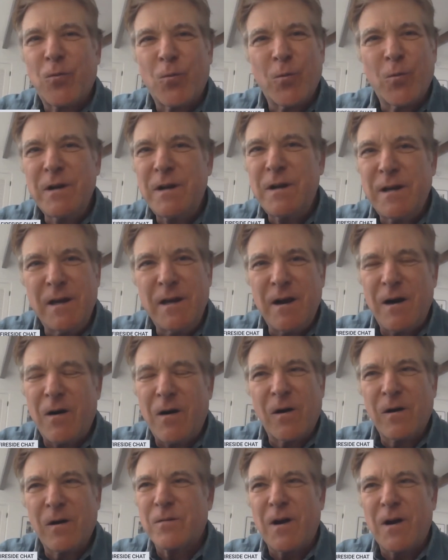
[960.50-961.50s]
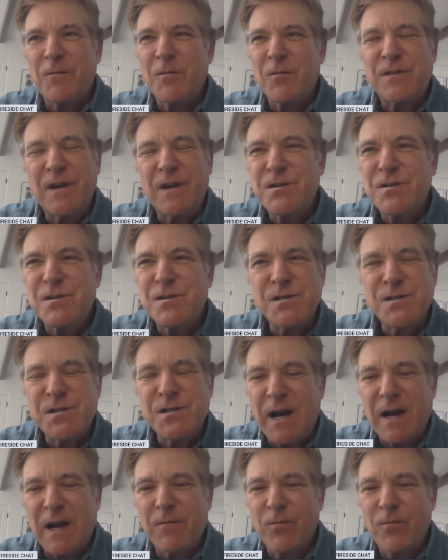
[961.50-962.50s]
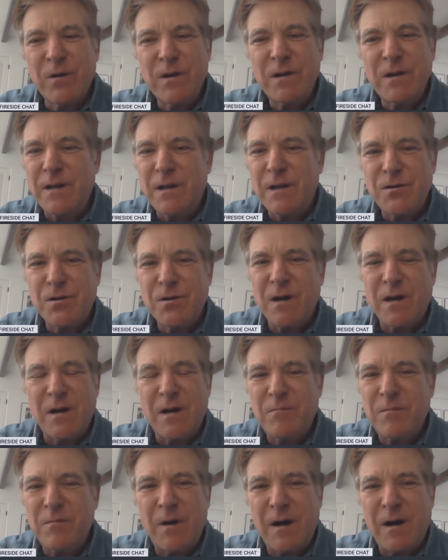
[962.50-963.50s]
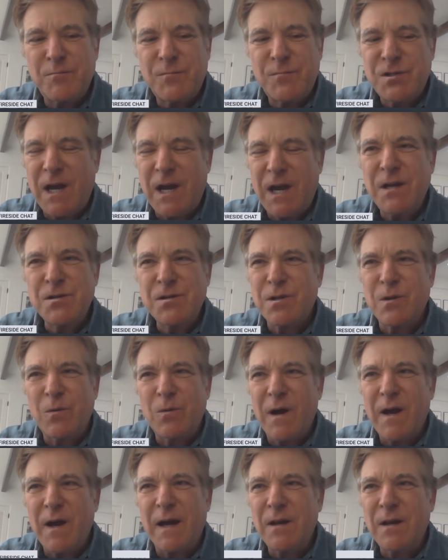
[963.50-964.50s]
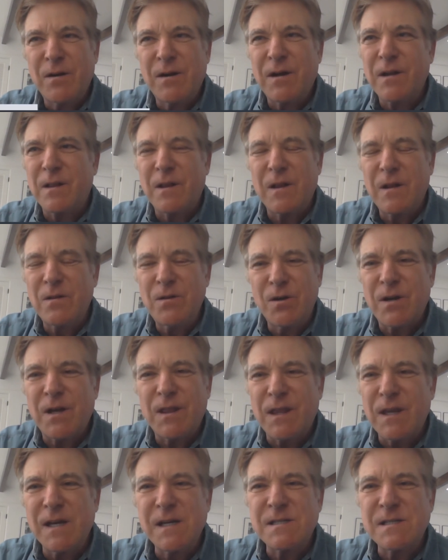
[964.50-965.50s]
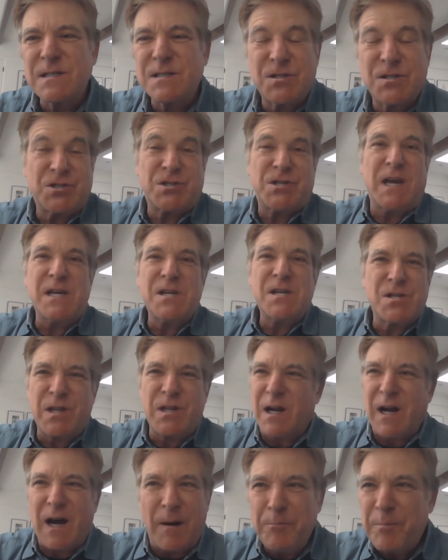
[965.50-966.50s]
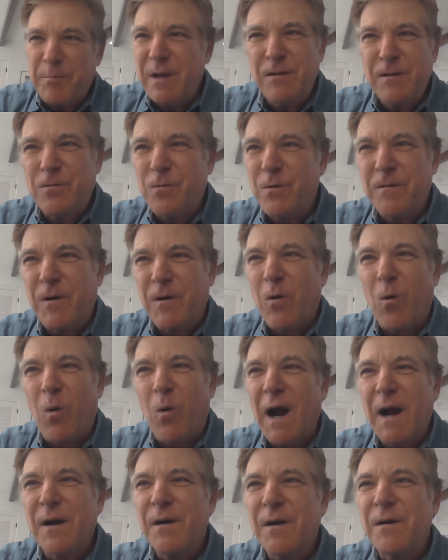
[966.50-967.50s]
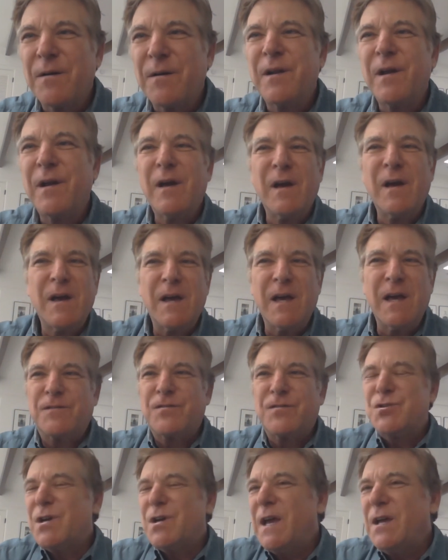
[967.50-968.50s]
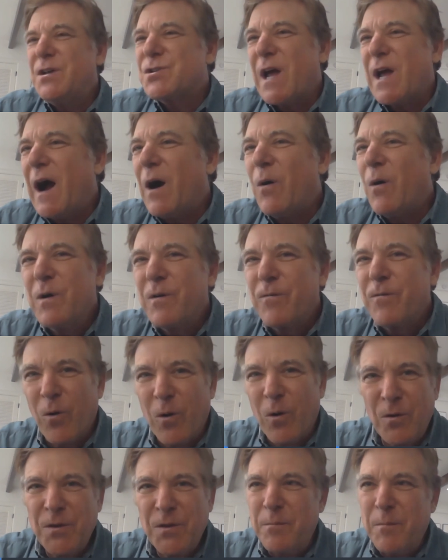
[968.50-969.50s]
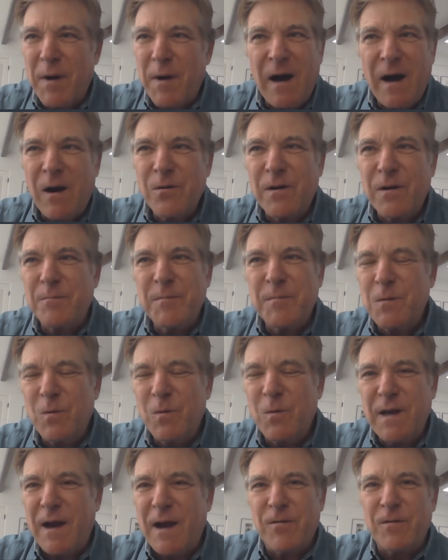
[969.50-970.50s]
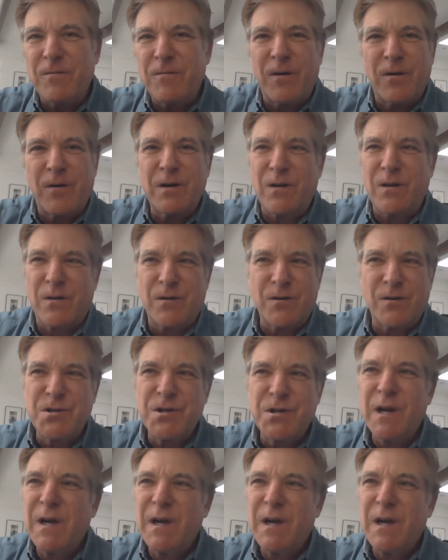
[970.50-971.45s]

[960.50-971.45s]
really, our conversations, Jack, have really changed the way I look at things. It's changed the companies we've acquired. It's changed how we roll them out. I mean, we have a very large